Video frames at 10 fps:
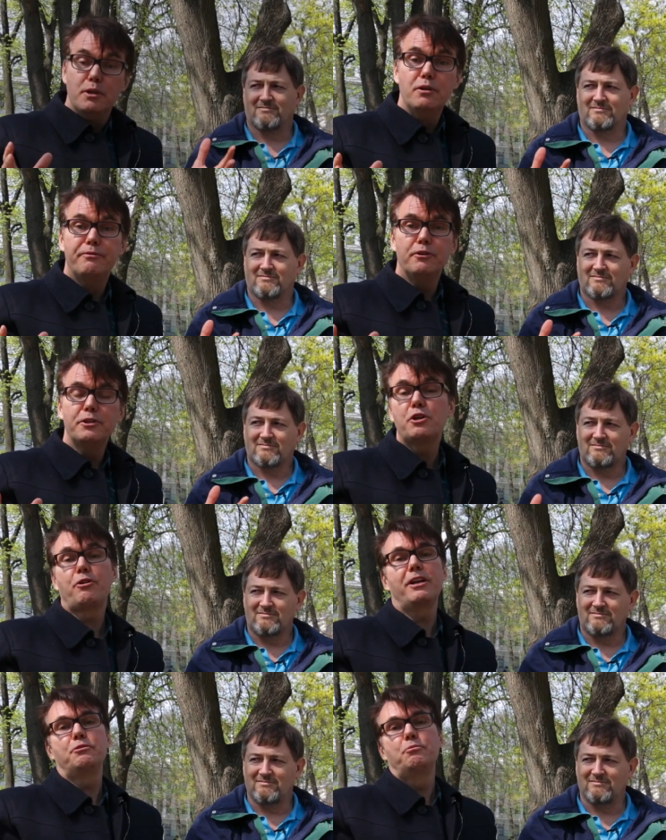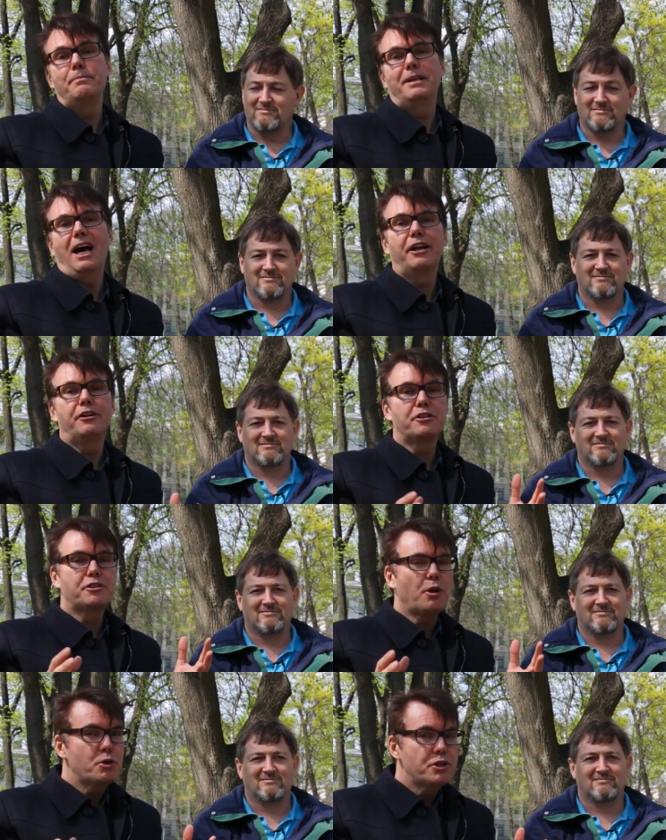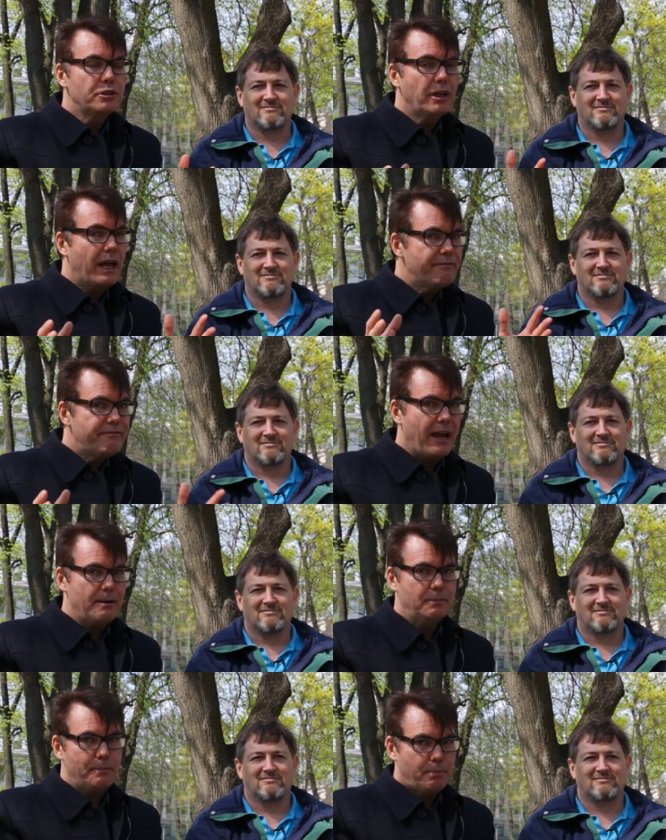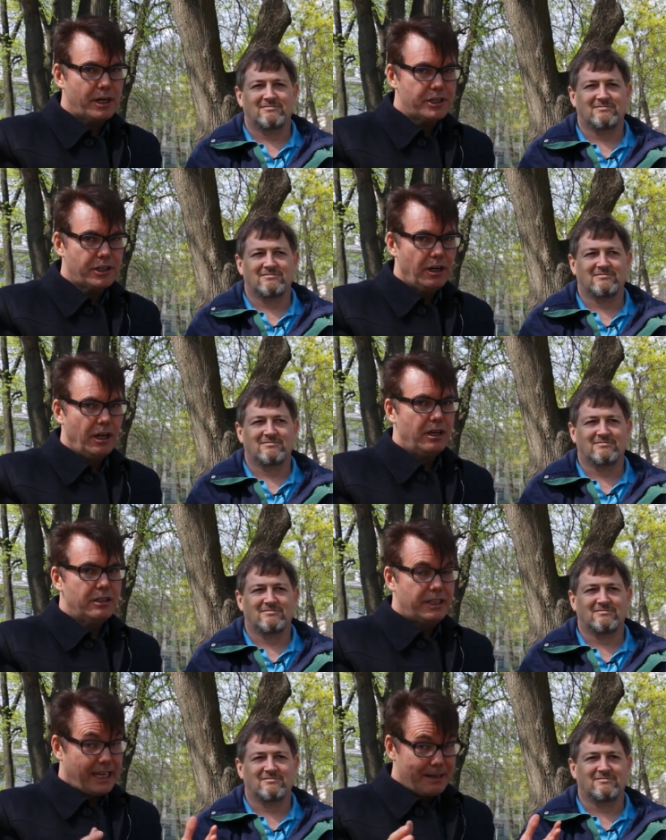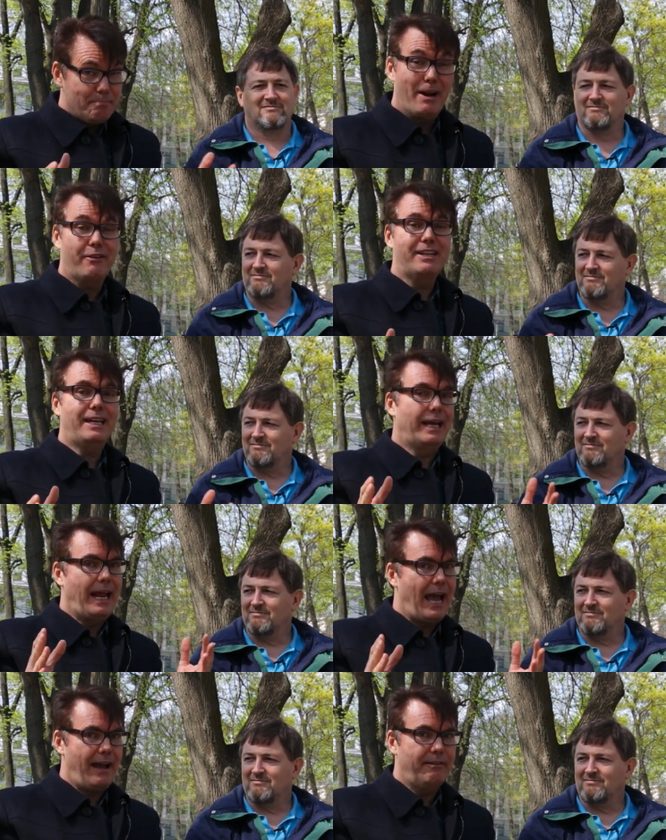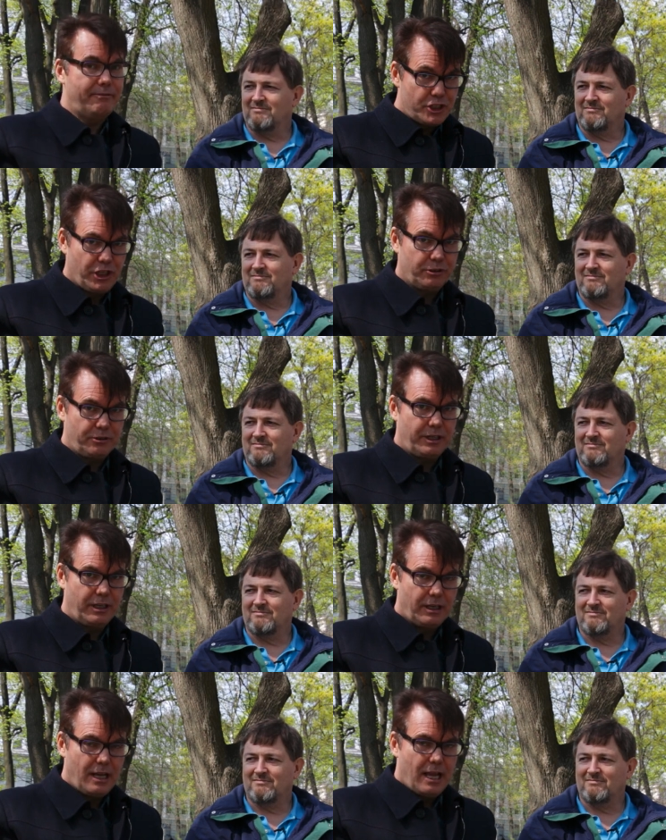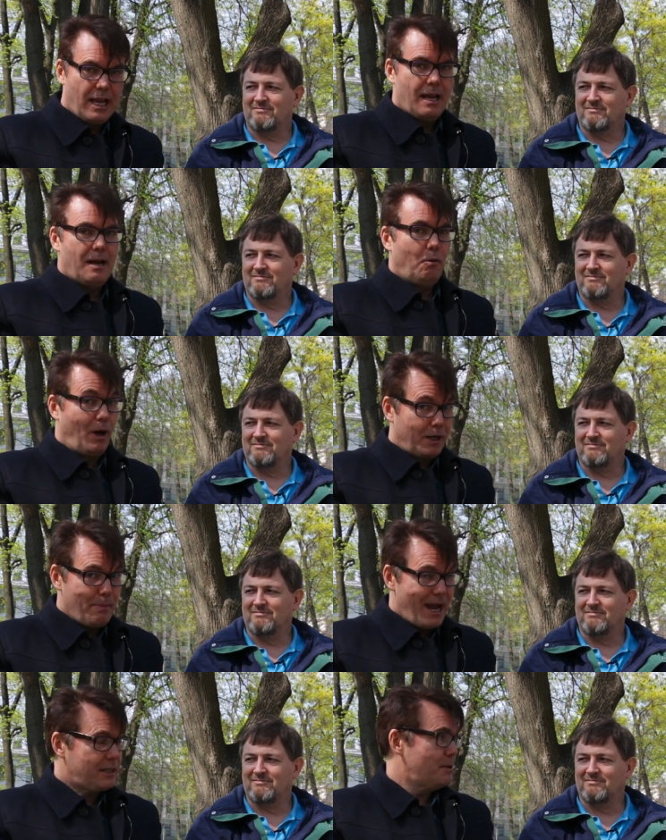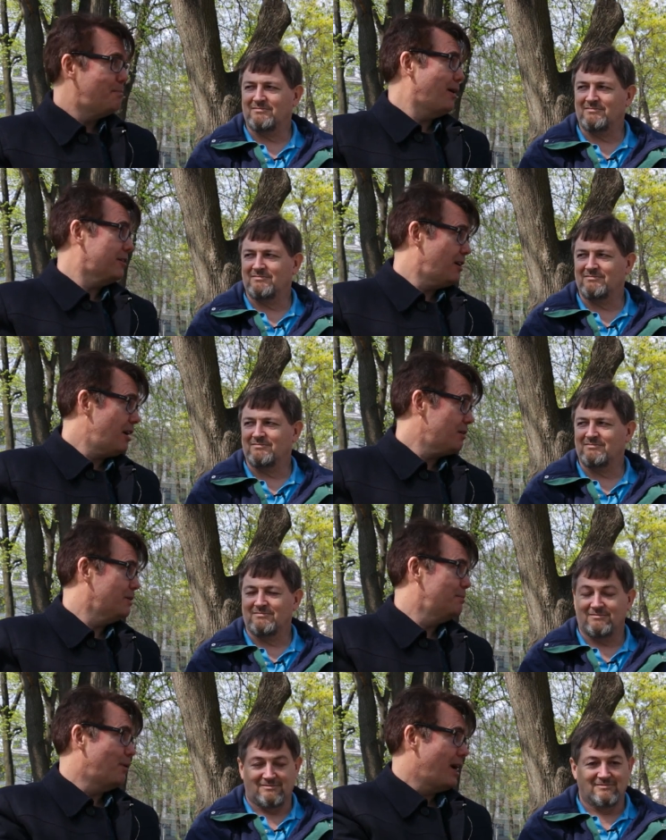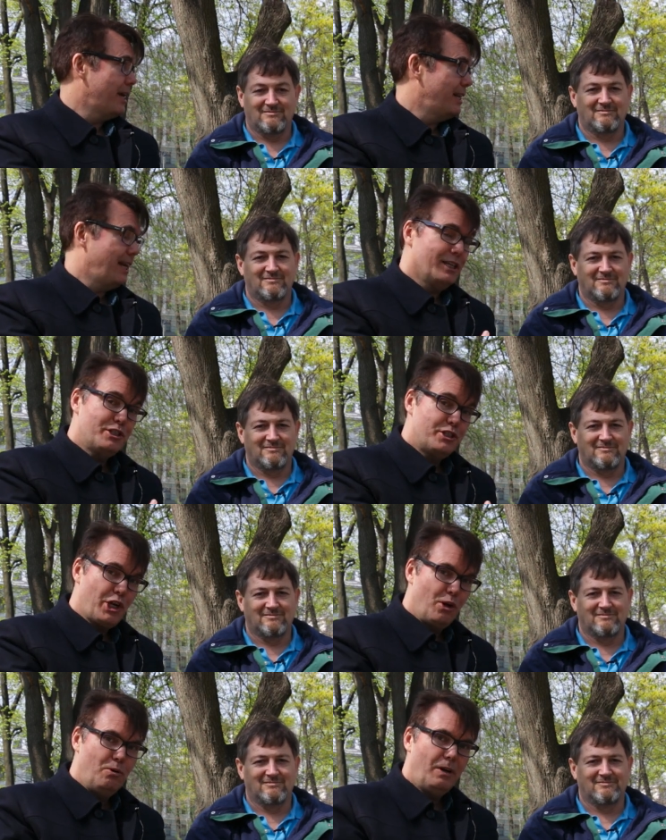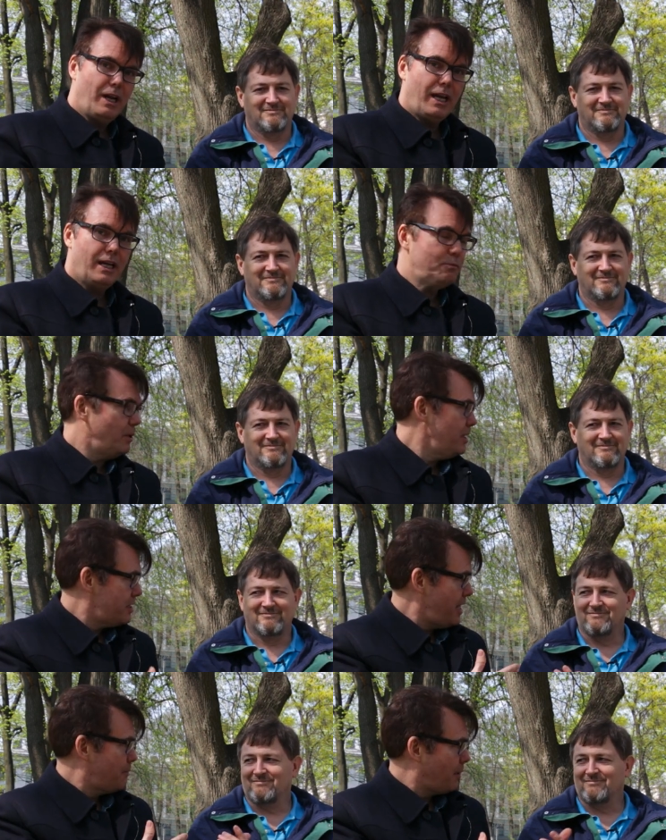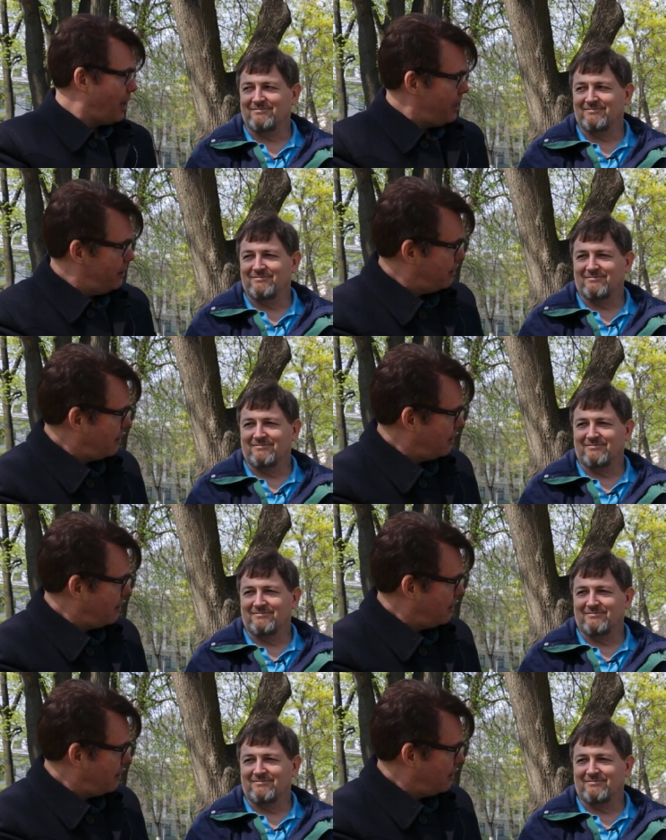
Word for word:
Speaker 1: beautiful Ukrainian women under social and family pressure to get married and have children? Welcome back to Park Talk with Brian and Joe. And what do you say, Bry?